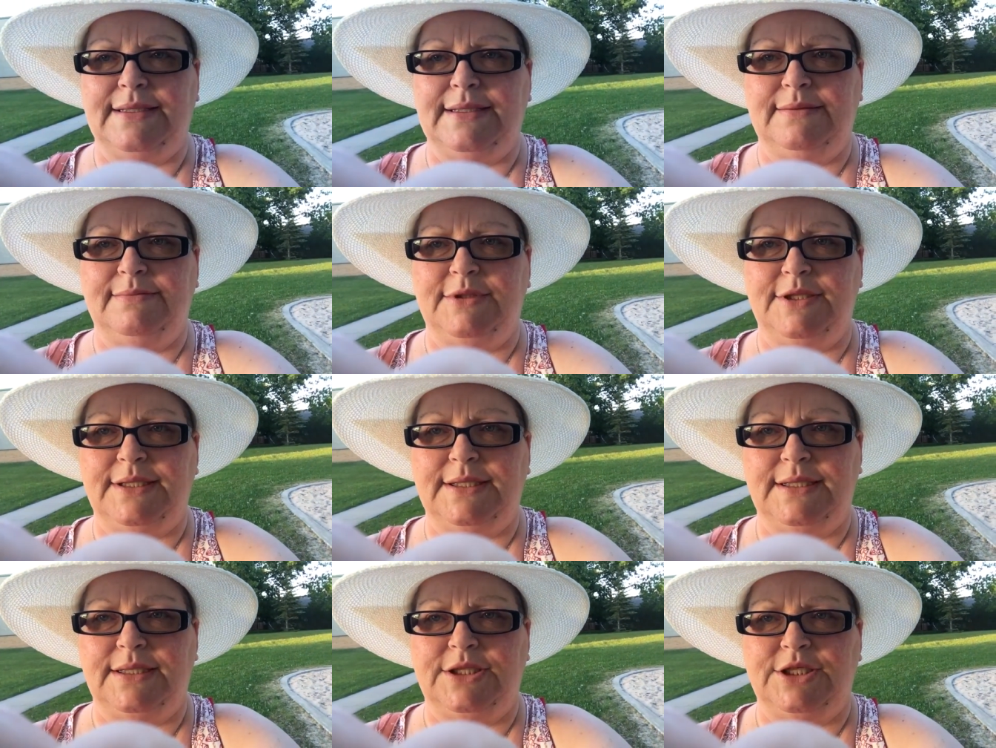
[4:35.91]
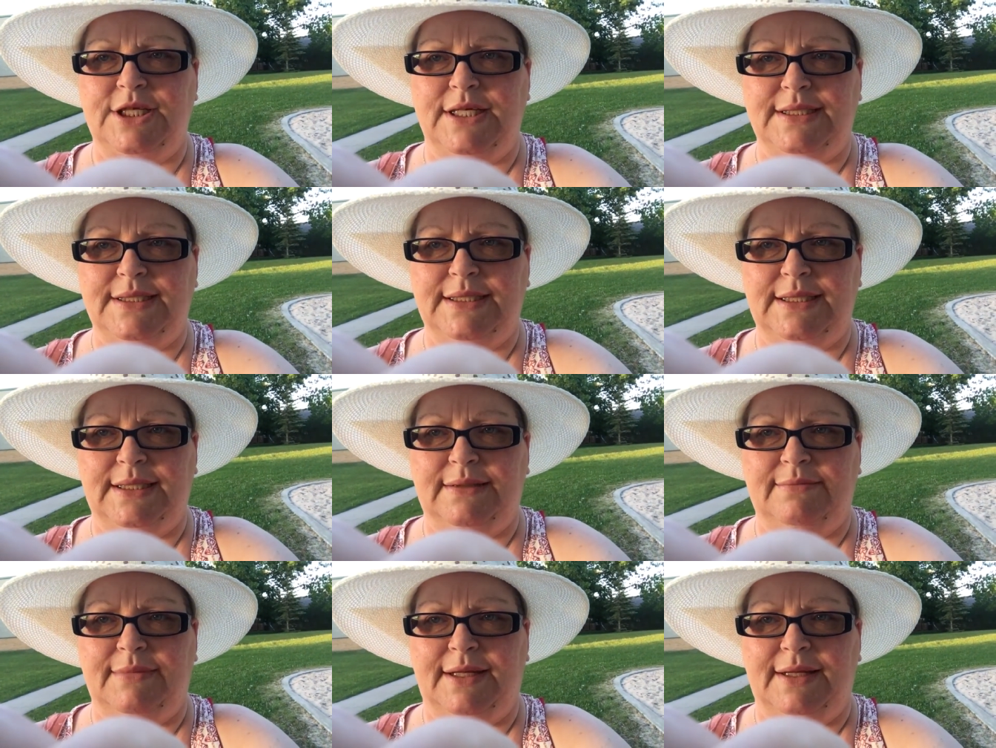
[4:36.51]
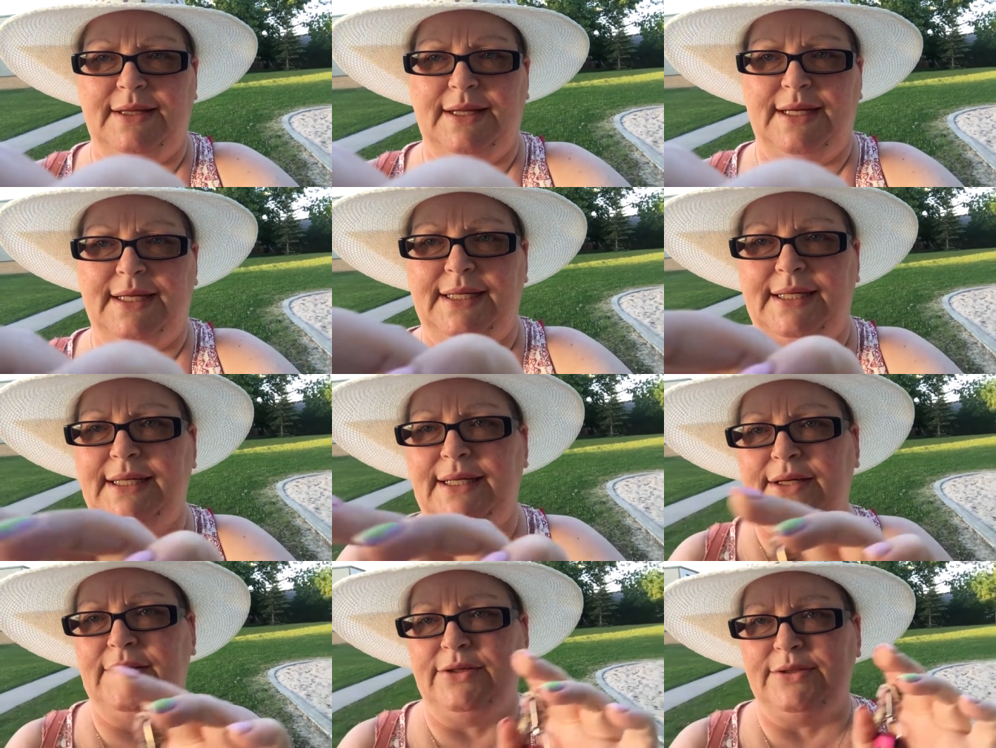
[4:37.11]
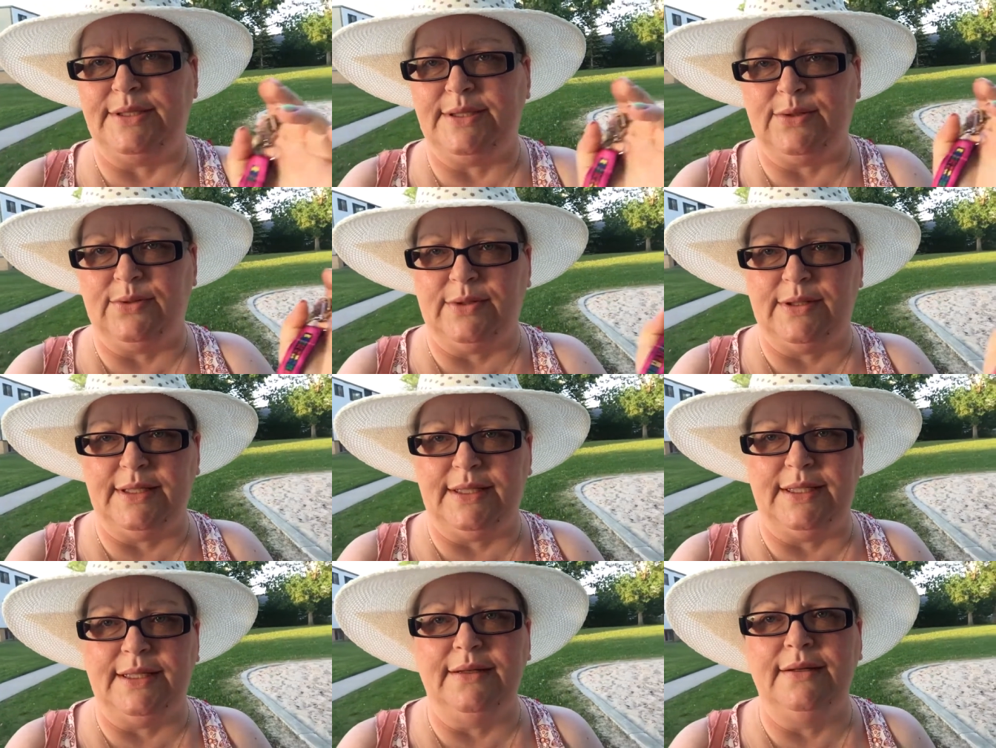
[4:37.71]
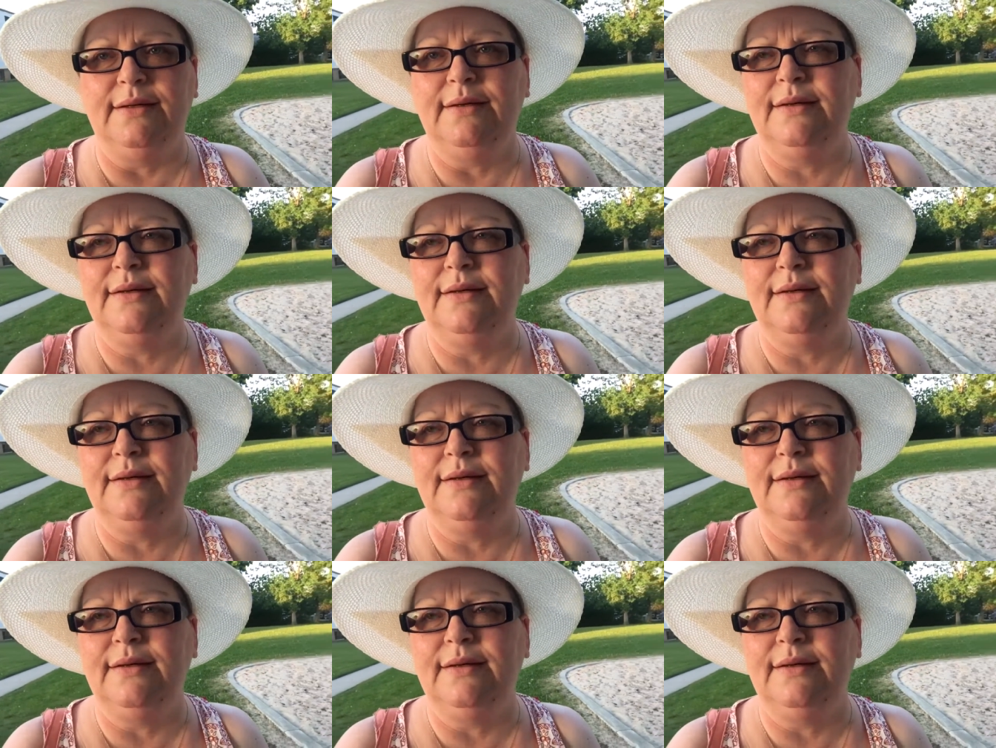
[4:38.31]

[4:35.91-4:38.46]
I'm just adjusting my lighting here, sorry.